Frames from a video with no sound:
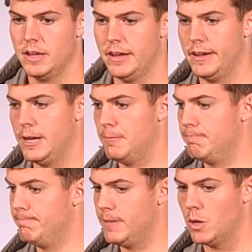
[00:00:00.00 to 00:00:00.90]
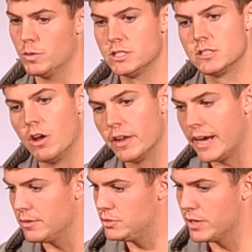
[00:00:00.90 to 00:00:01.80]
You know, we're stalling
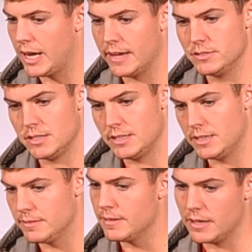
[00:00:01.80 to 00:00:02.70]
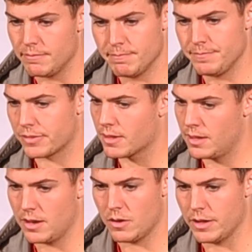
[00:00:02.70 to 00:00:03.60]
out on drives, and it
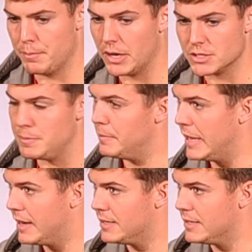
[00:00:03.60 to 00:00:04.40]
you know, it bugs me, man.